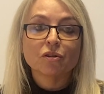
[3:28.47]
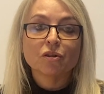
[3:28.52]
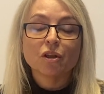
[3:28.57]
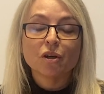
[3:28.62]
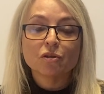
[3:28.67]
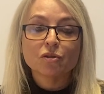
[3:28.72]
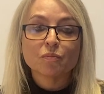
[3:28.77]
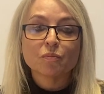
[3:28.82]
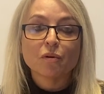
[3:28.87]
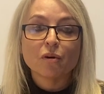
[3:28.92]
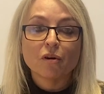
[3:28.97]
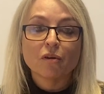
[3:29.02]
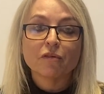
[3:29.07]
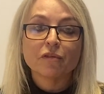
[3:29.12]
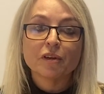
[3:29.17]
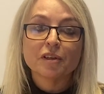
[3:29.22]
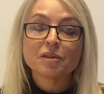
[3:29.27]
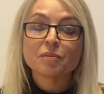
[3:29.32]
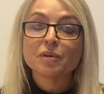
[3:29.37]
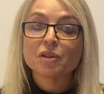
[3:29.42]
those
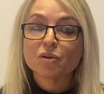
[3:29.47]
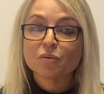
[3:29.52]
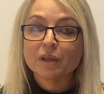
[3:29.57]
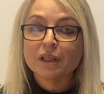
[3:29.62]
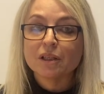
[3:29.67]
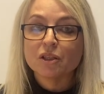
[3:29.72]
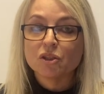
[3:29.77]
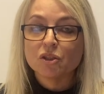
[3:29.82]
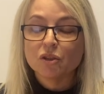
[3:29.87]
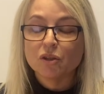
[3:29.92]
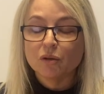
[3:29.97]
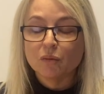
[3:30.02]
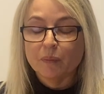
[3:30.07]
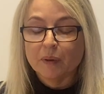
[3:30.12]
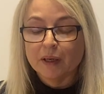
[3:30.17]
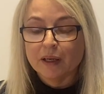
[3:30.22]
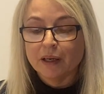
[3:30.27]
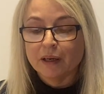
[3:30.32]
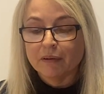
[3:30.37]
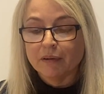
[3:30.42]
profits between two
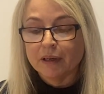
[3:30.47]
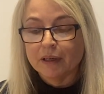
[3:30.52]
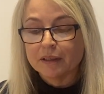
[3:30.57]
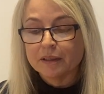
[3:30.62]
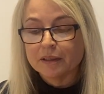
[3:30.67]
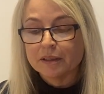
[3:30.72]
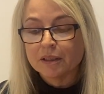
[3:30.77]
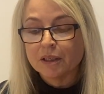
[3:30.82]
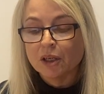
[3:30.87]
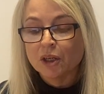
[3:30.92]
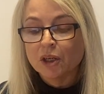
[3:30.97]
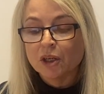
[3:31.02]
periods.